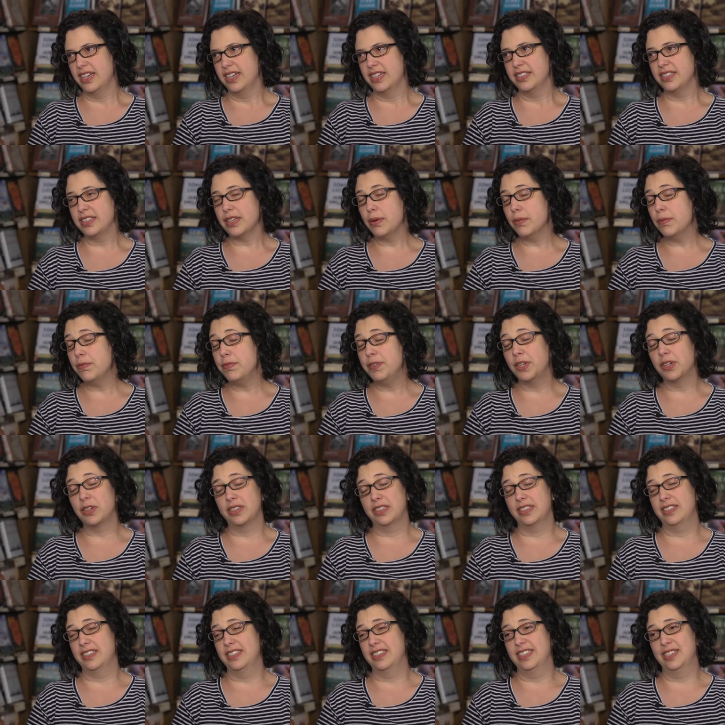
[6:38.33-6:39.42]
some
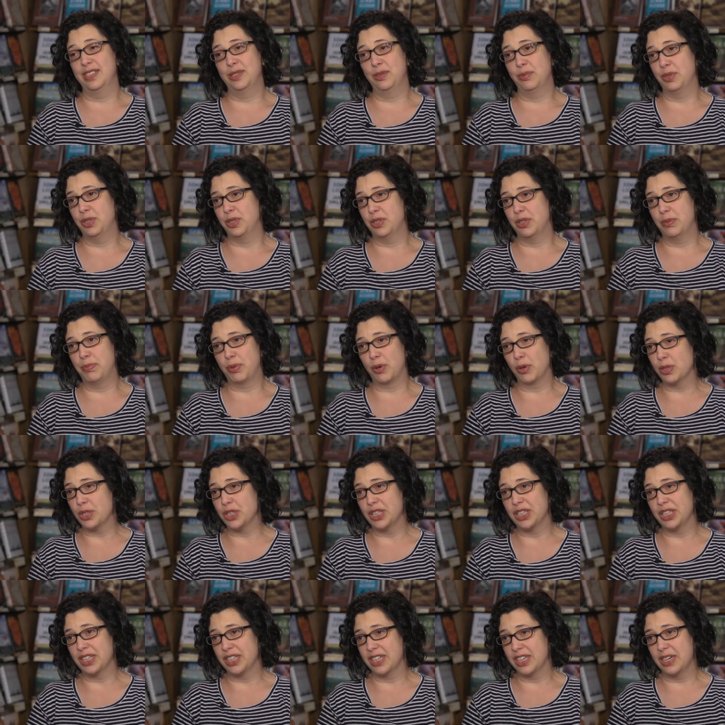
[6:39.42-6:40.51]
fearlessness when you're
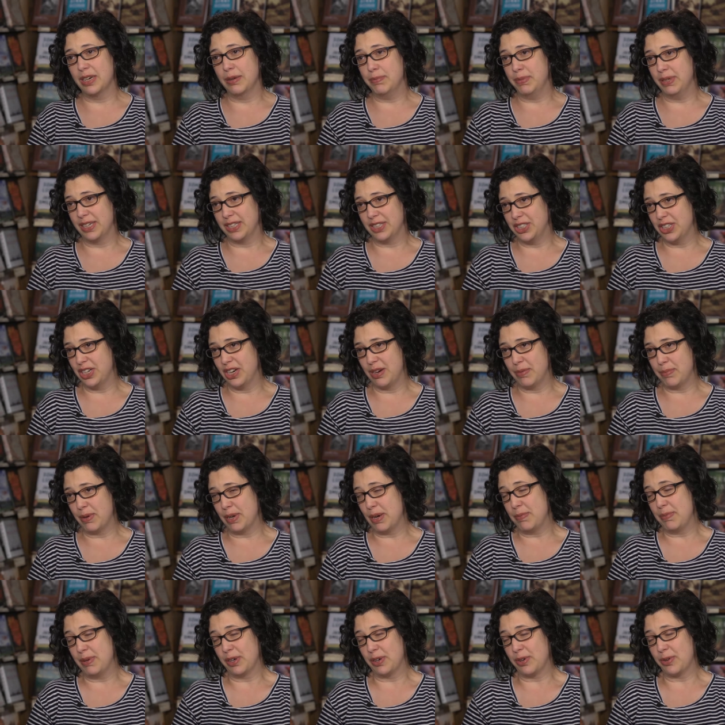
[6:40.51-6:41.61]
approaching a big jump on
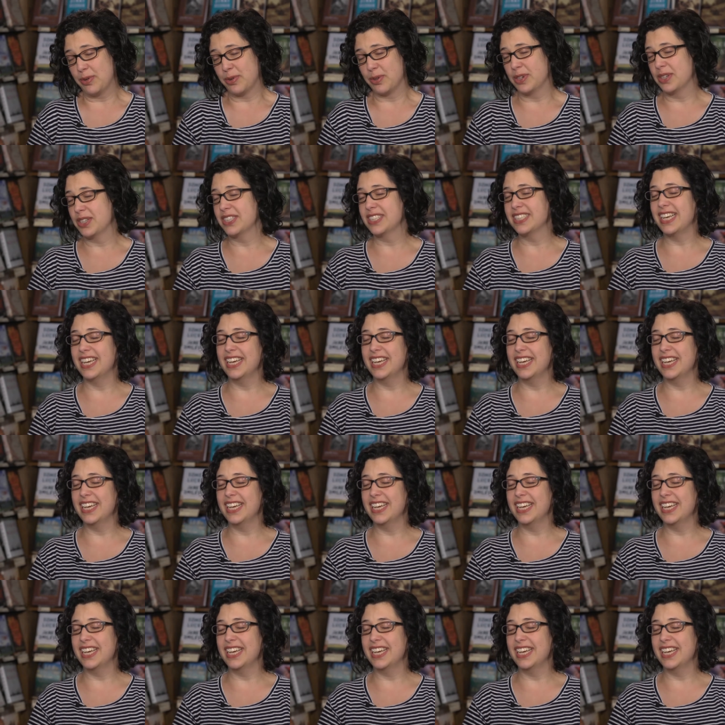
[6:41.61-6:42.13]
a big horse,